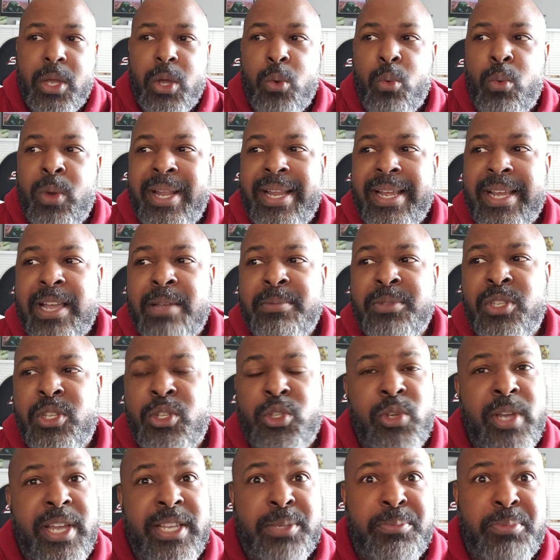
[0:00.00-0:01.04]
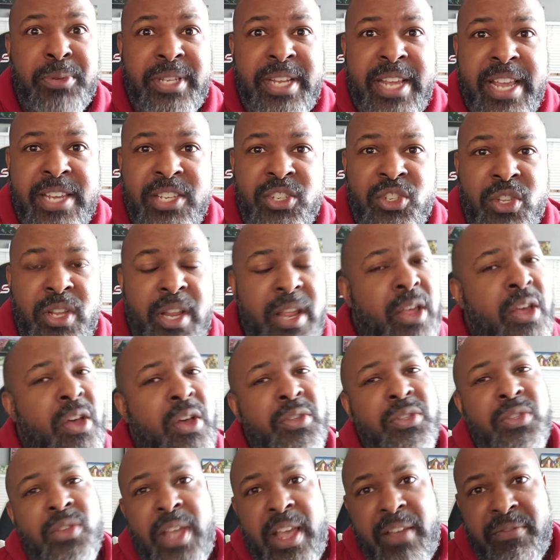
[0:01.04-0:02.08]
When it comes to transportation, I
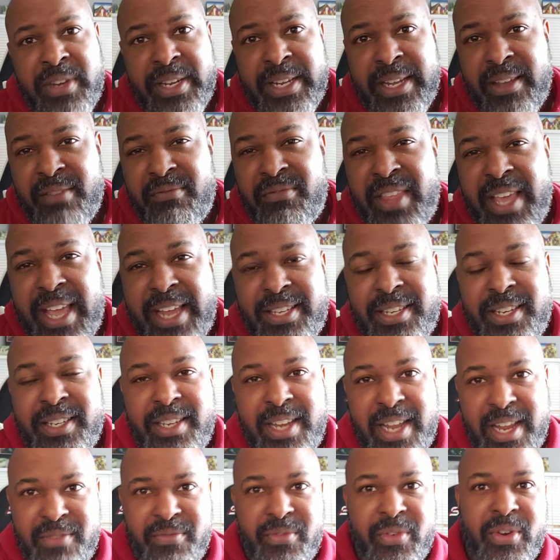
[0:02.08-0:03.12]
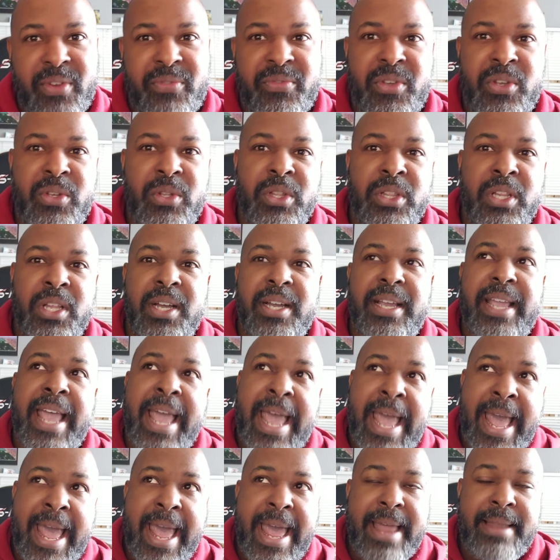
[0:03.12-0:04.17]
also have to give that to Denver. If you look
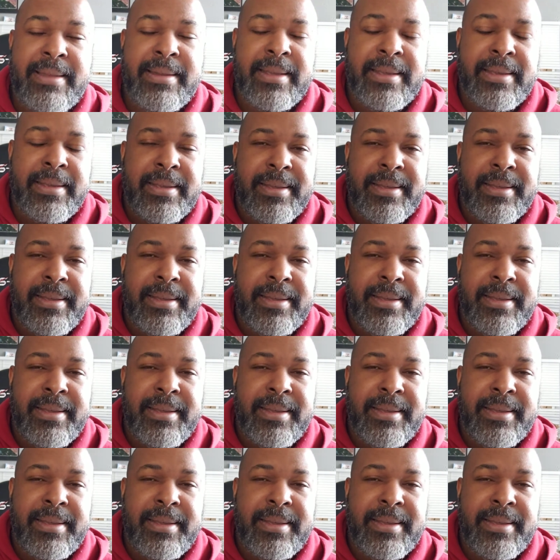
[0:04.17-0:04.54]
at